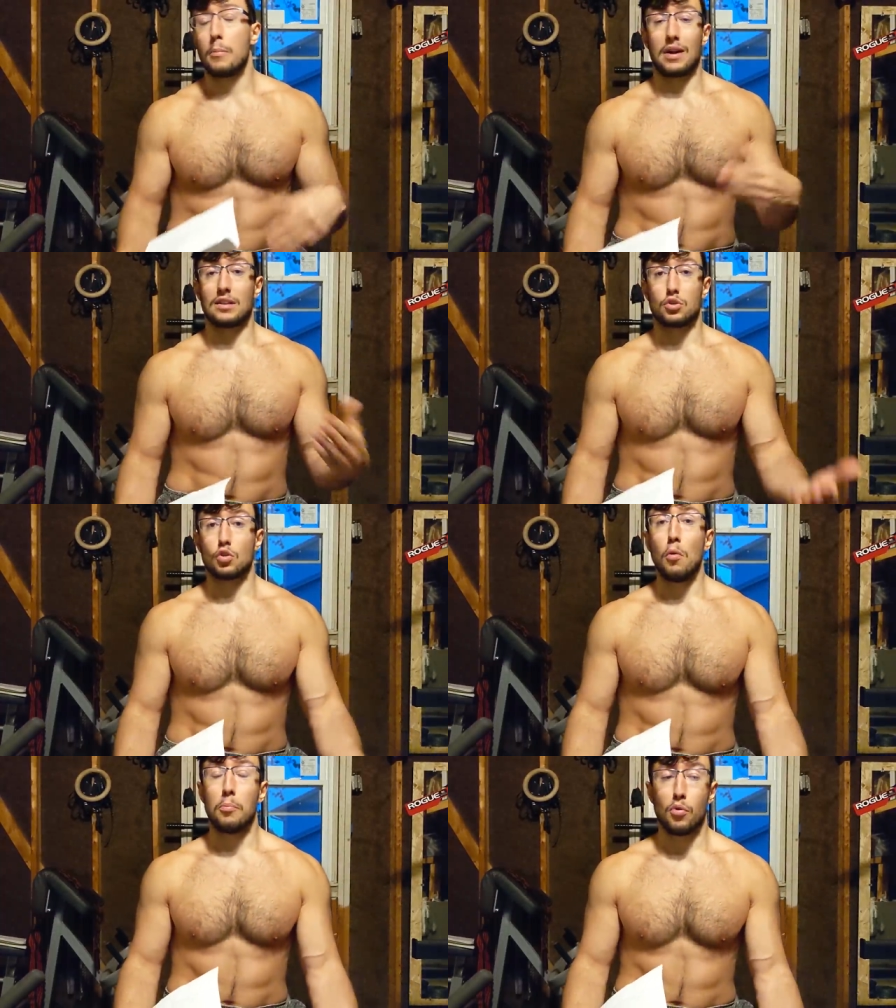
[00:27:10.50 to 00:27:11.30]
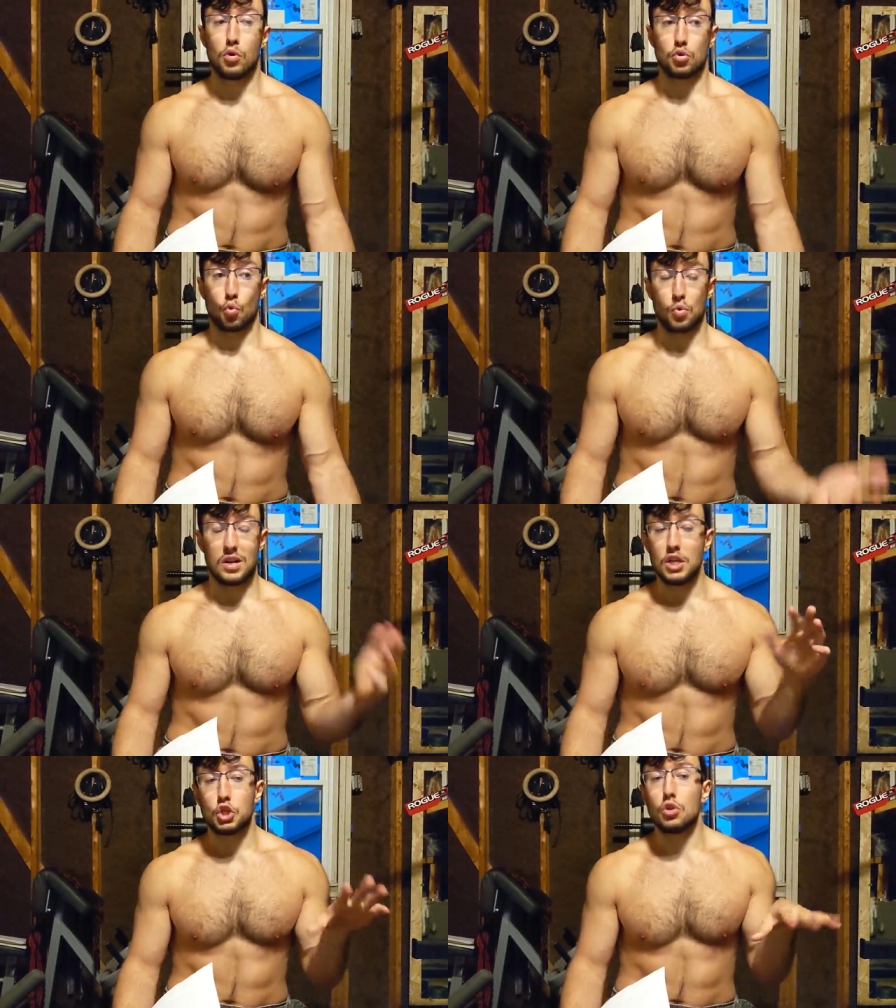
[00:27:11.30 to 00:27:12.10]
But at some point,
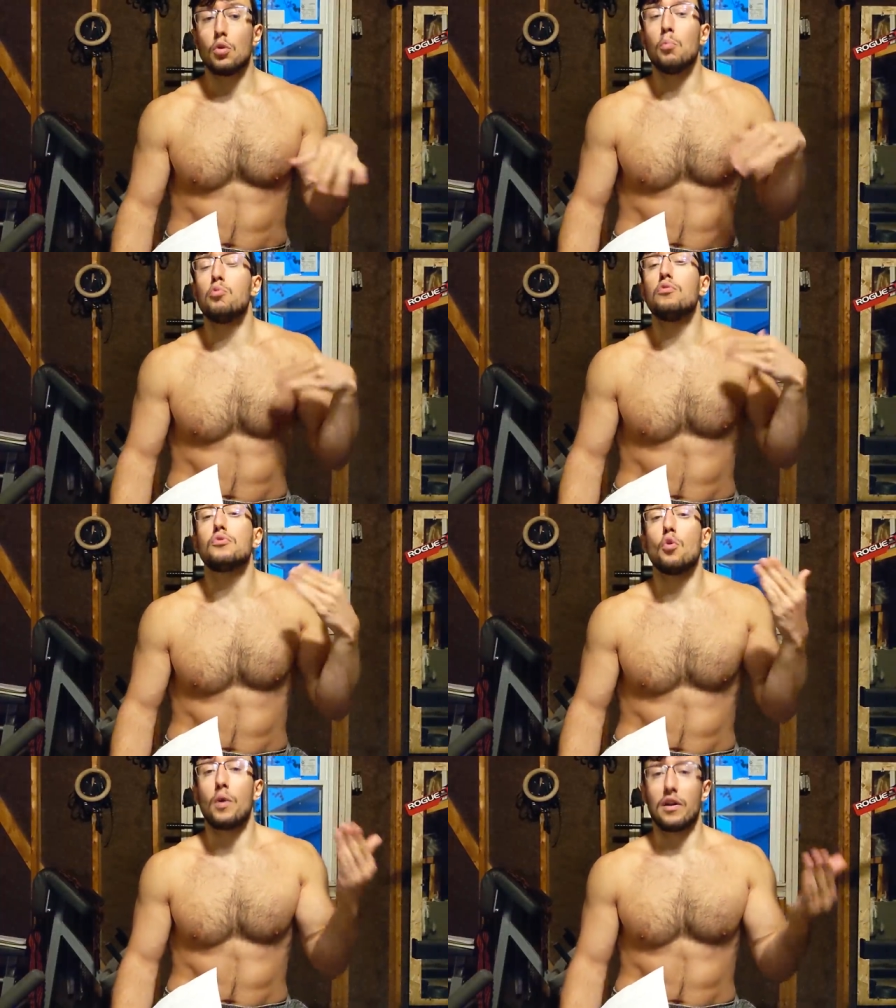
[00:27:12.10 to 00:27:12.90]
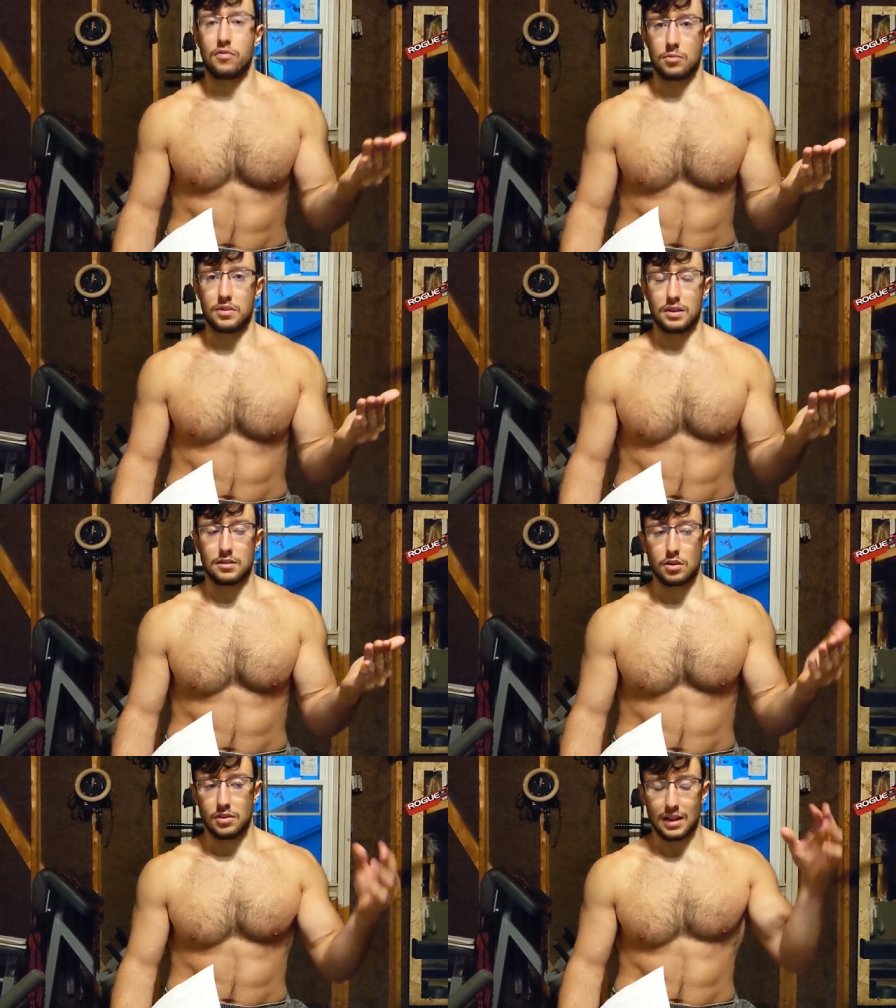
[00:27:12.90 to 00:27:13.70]
religion moved away from
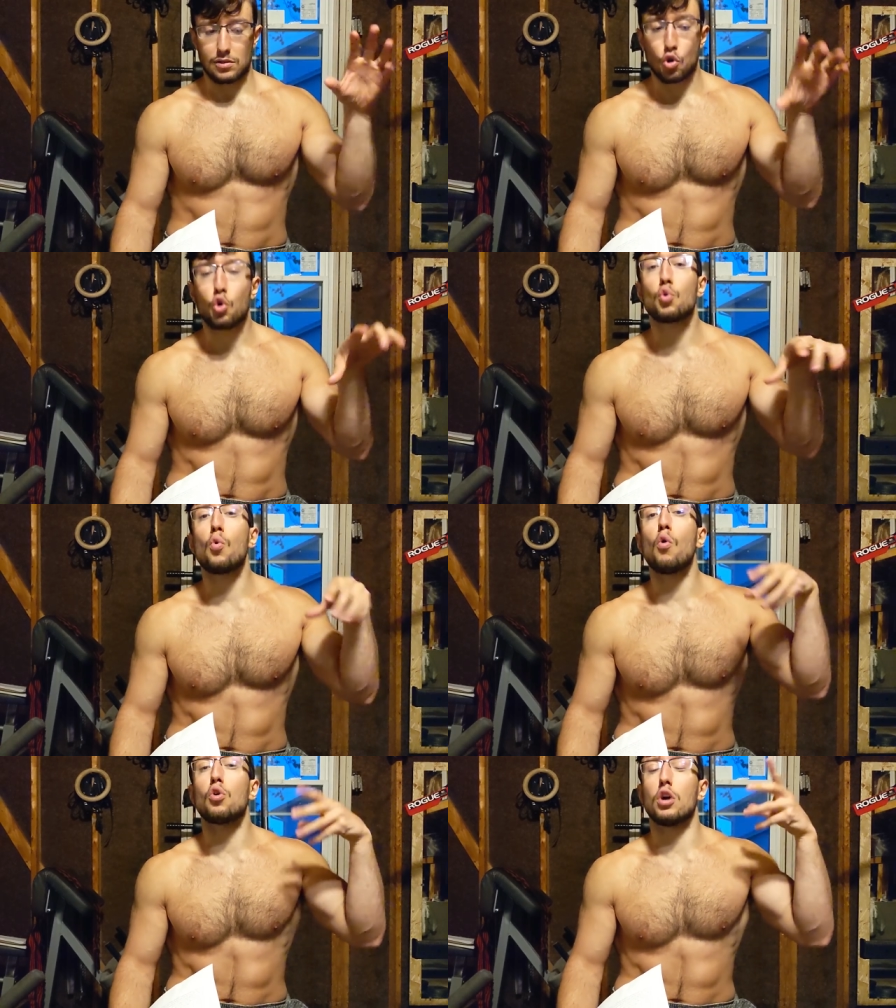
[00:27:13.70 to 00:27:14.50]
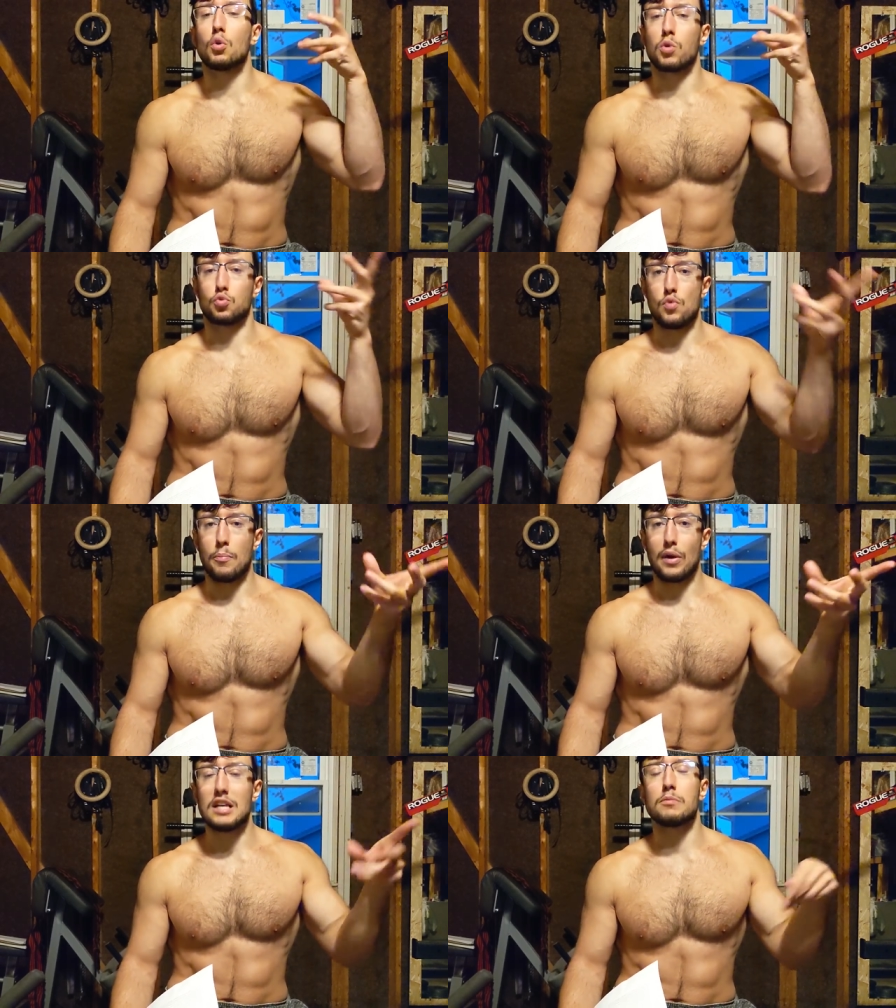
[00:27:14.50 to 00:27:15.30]
that. That cruel God was
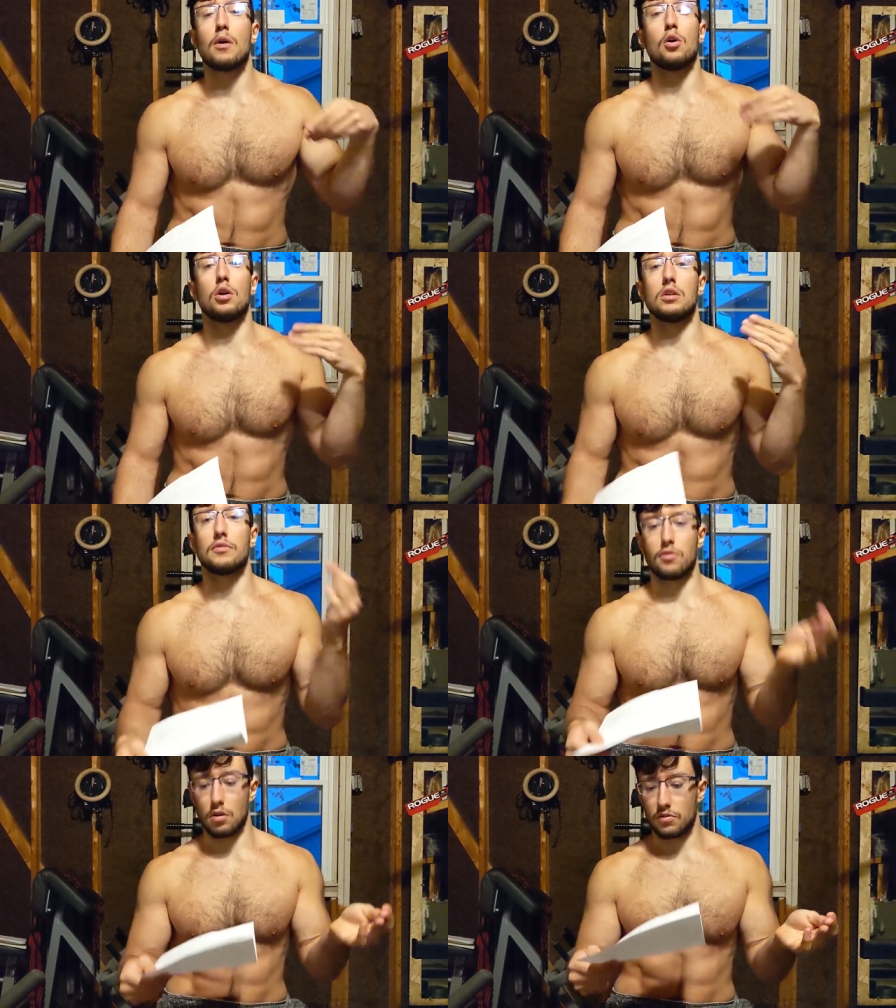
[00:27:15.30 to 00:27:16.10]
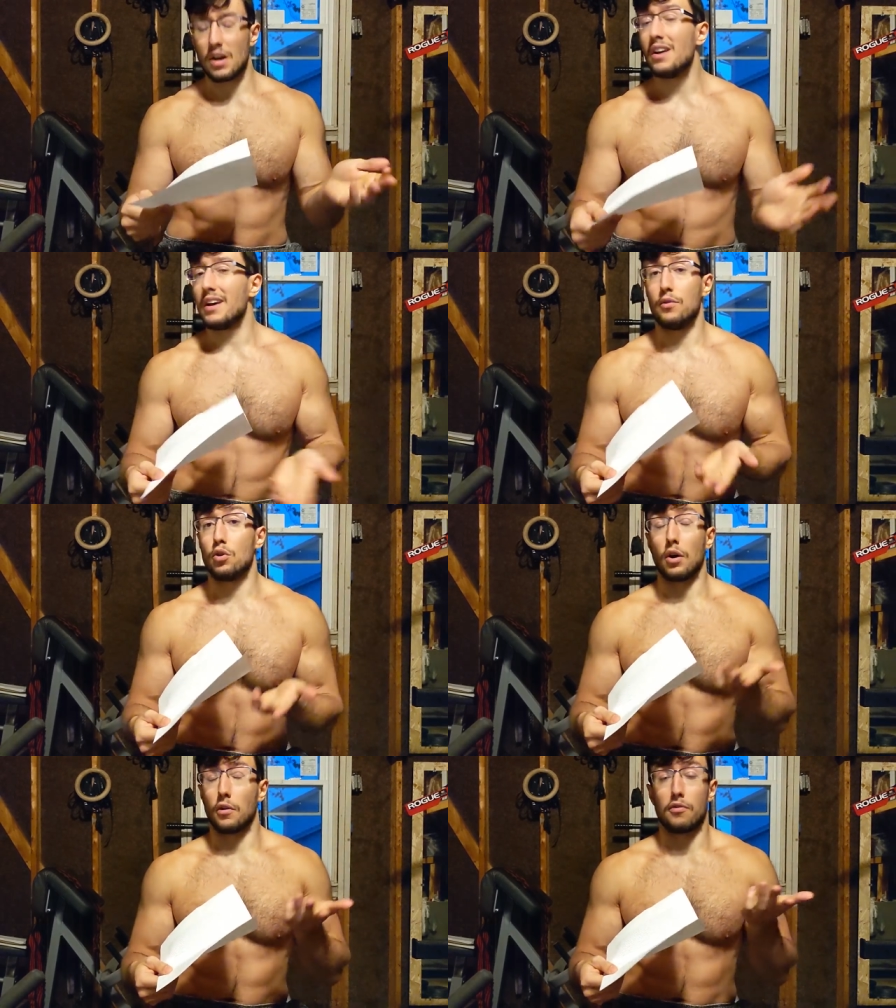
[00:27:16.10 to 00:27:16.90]
replaced by a God of love. And a
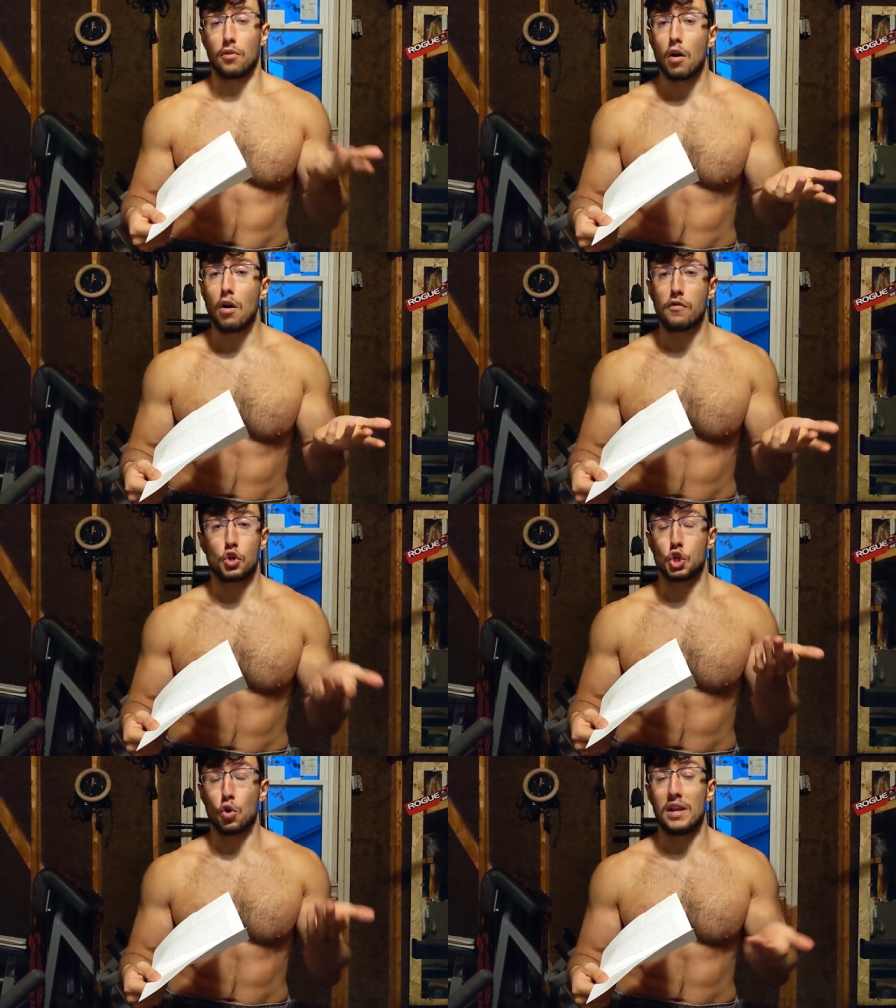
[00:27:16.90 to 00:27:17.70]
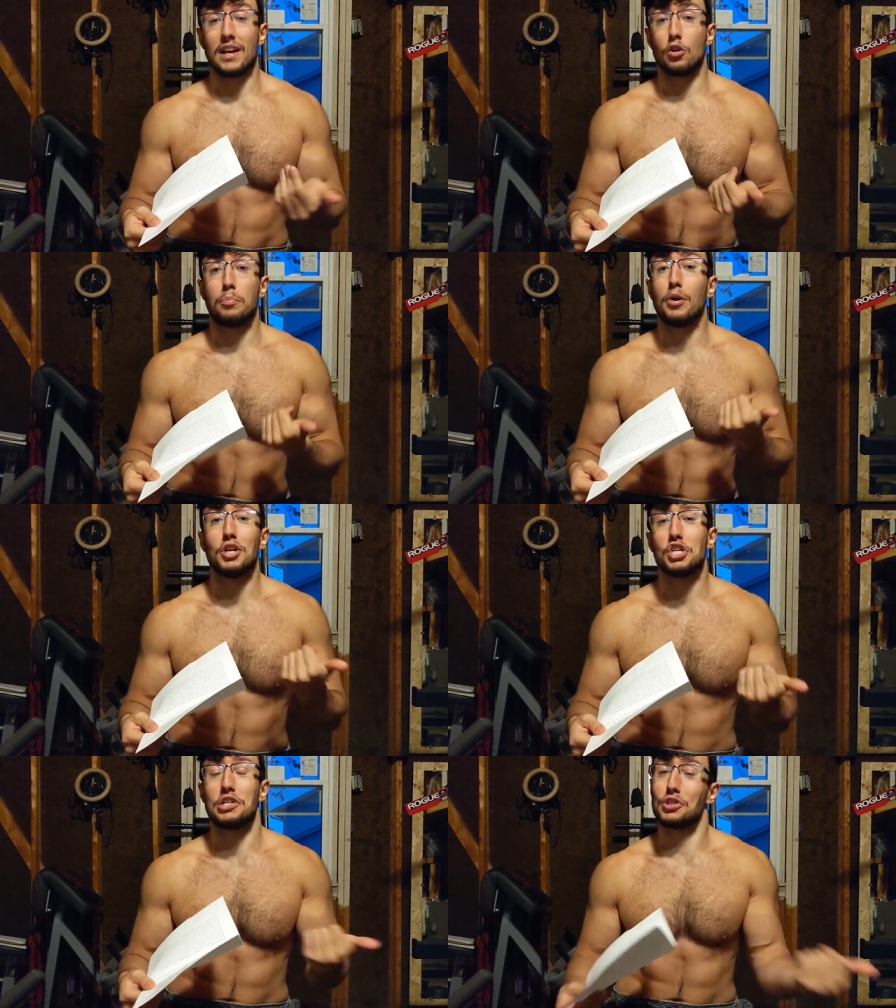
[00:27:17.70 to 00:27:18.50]
God of love surely cannot
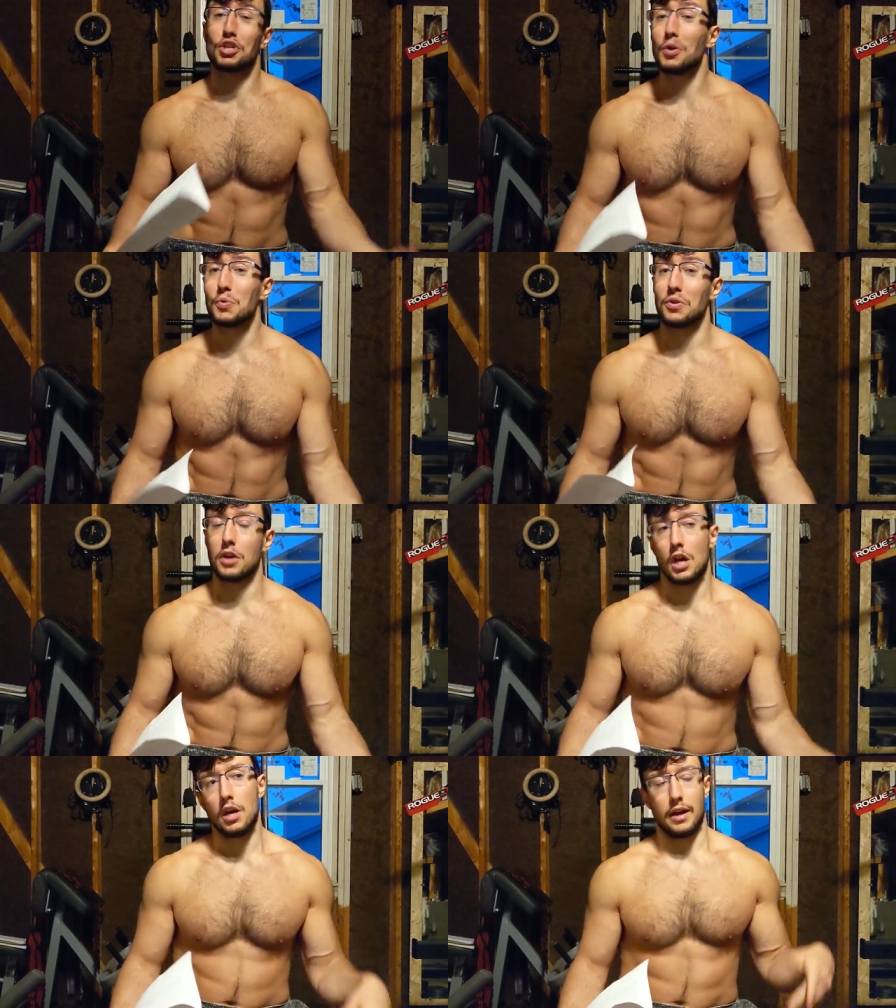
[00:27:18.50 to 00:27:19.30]
punish his children.